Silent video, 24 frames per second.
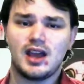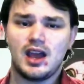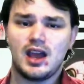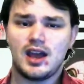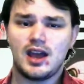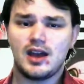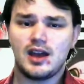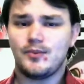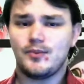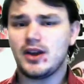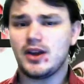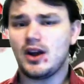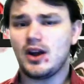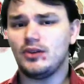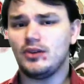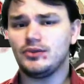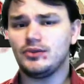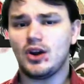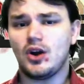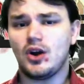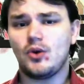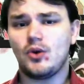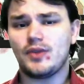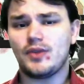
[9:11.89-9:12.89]
And we all
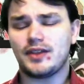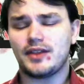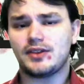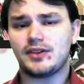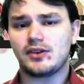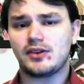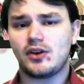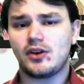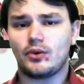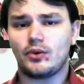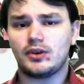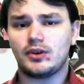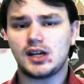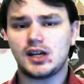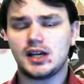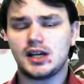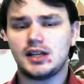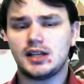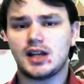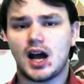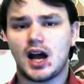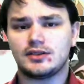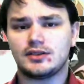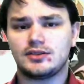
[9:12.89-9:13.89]
know that they're going to need
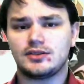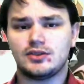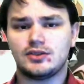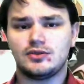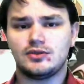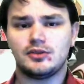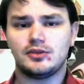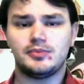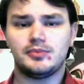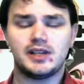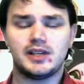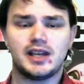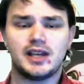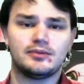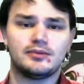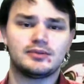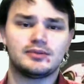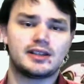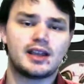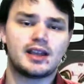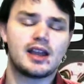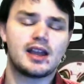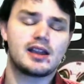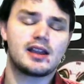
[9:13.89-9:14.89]
Natsu to be able
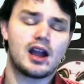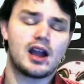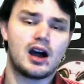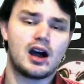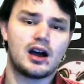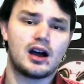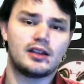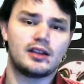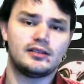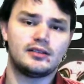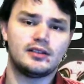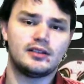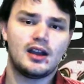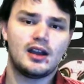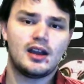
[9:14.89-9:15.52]
to take on